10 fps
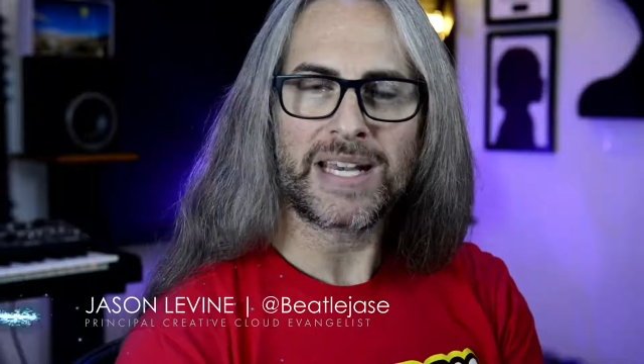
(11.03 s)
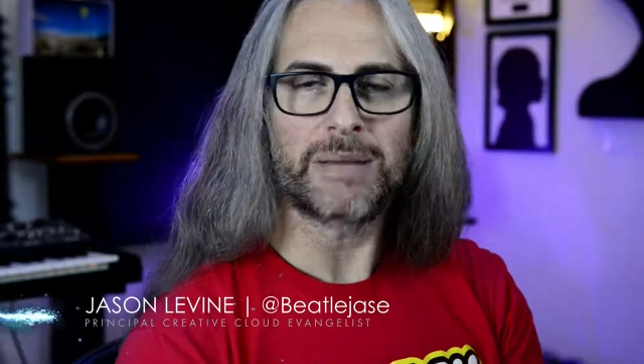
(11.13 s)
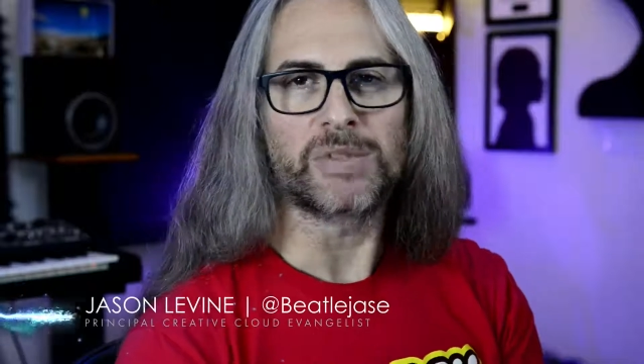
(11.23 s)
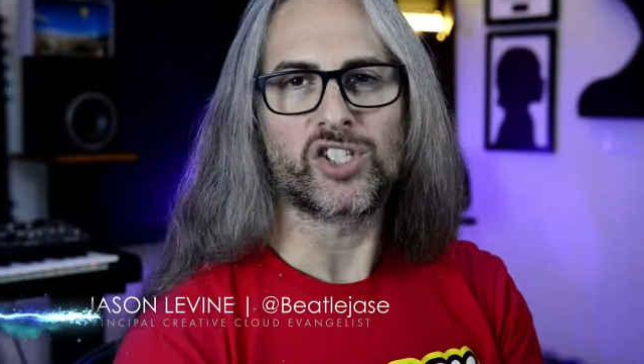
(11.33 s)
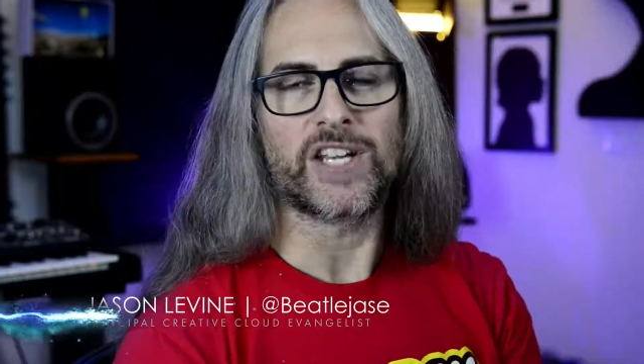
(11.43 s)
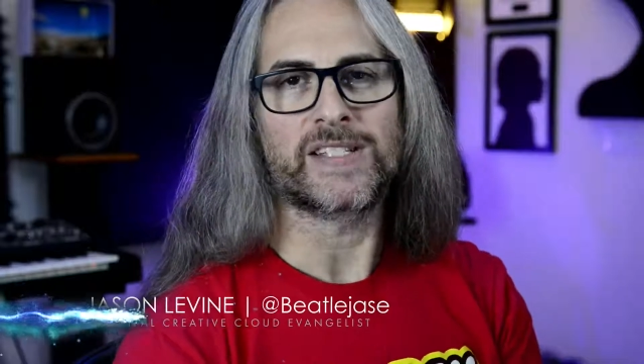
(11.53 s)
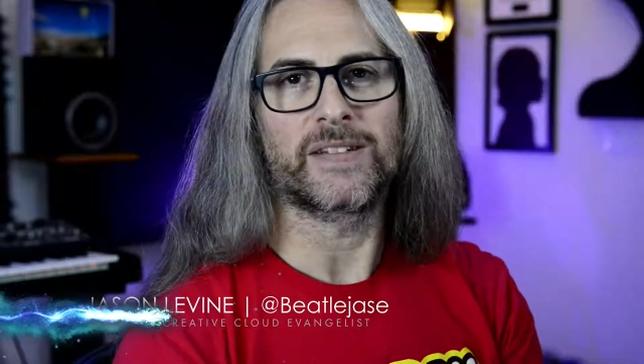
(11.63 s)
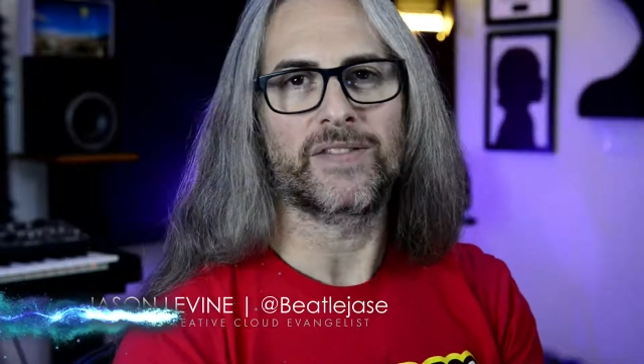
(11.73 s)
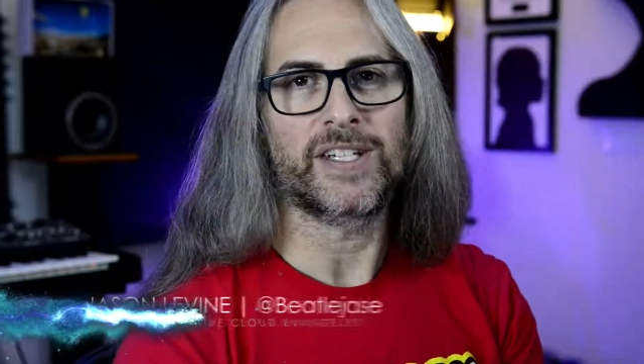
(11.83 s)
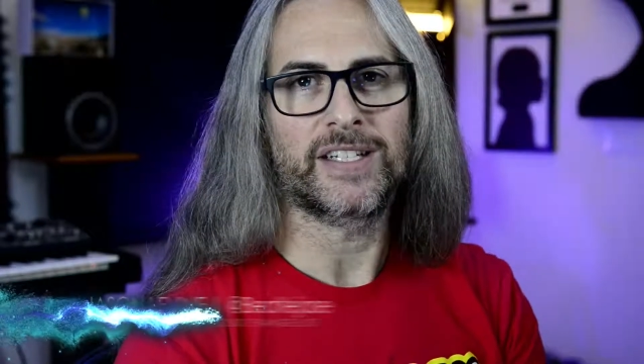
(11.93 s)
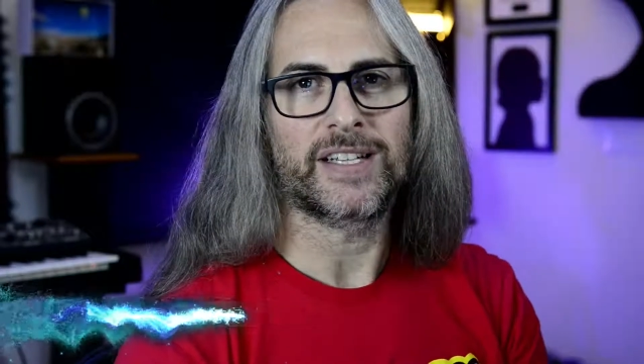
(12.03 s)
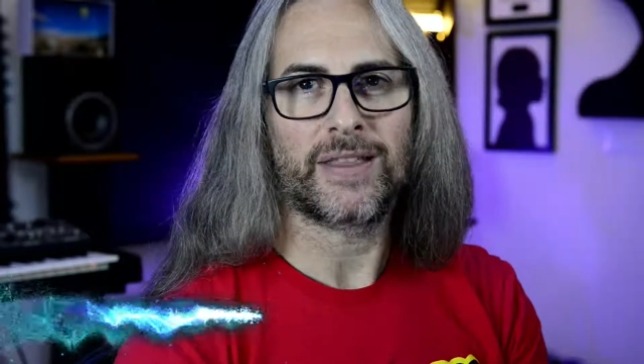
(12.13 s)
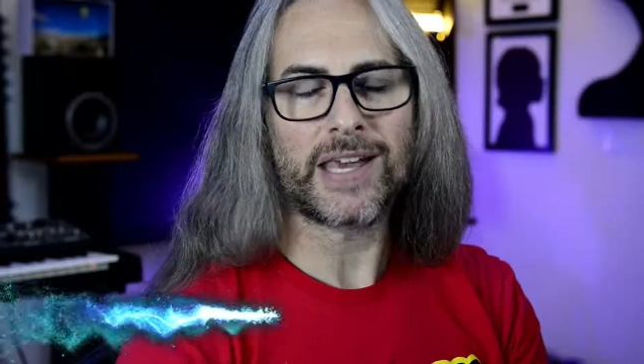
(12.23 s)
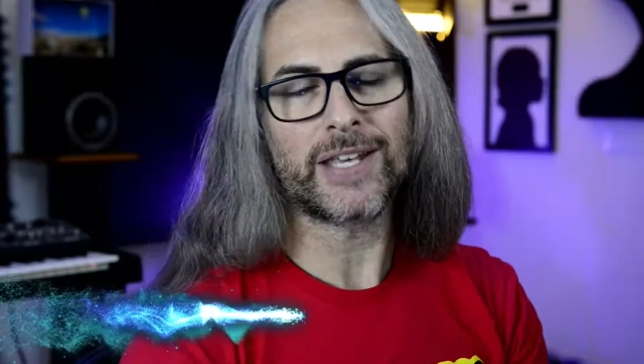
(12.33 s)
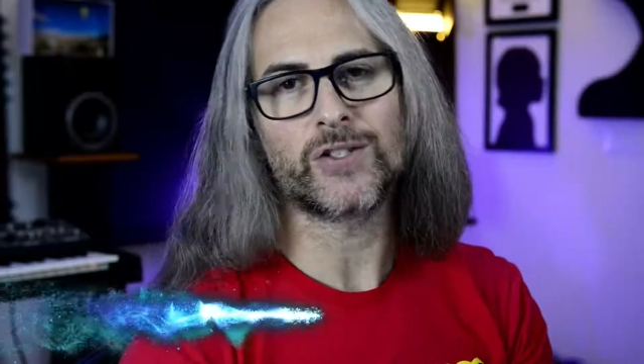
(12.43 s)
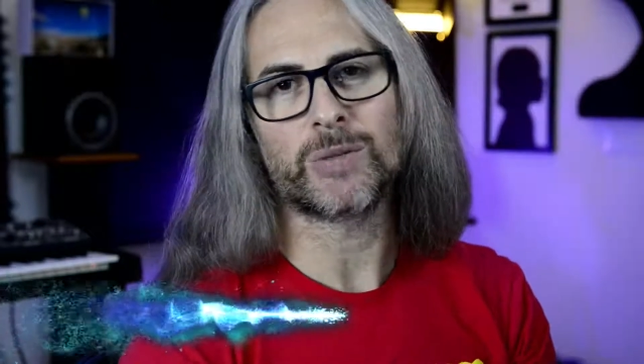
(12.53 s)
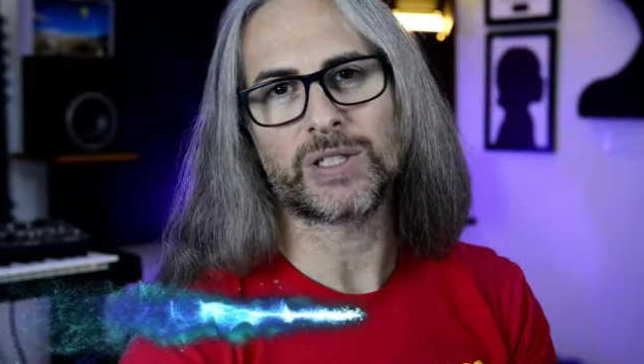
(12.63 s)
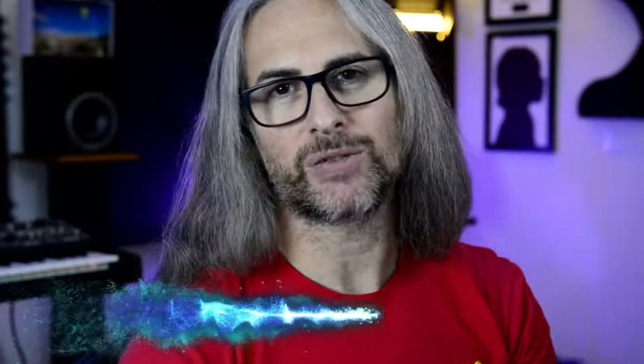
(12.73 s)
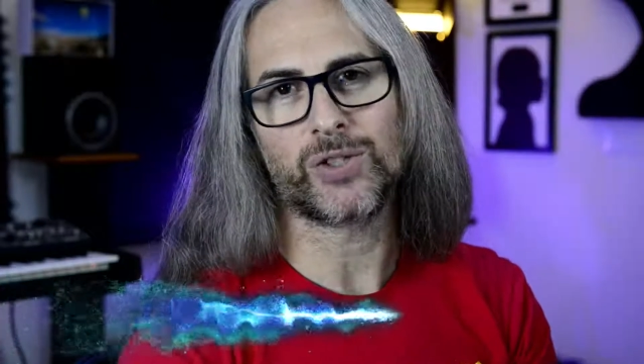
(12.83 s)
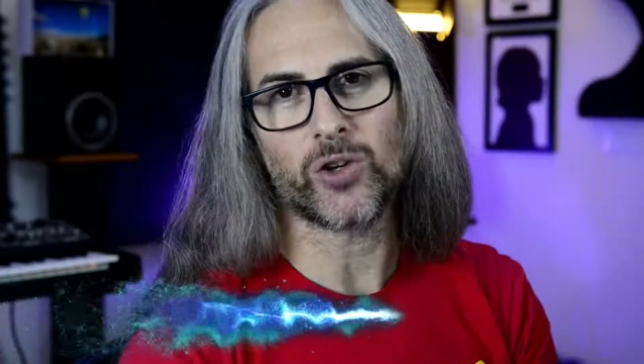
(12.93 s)
My name is Jason Levine, and thank you so
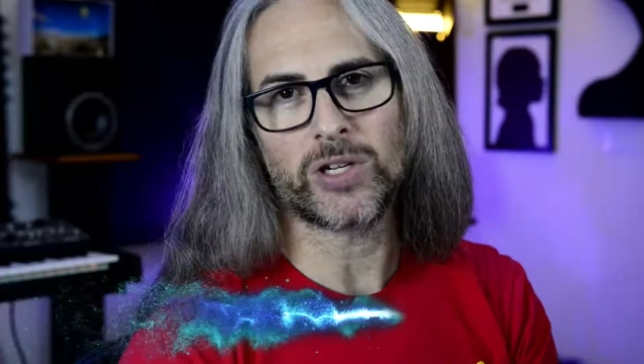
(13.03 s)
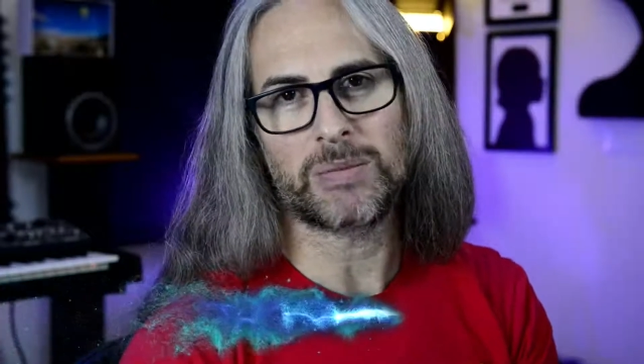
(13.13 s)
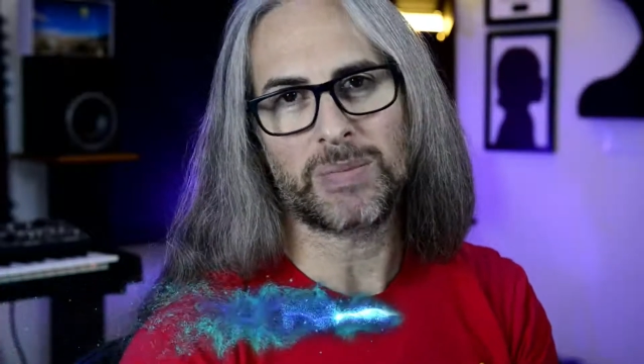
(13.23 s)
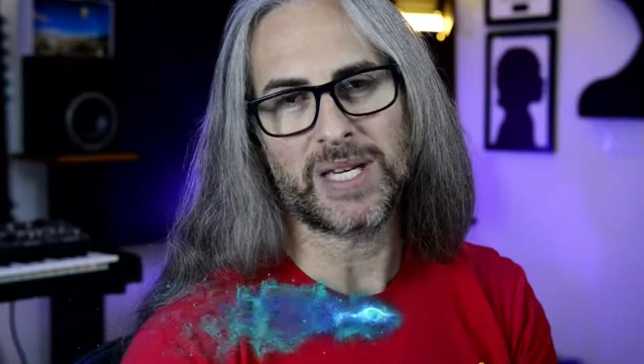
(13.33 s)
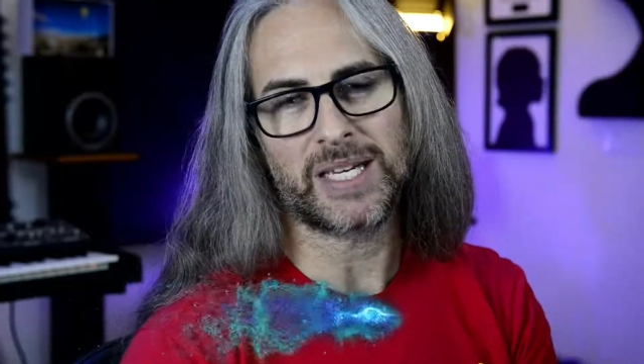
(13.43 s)
much for joining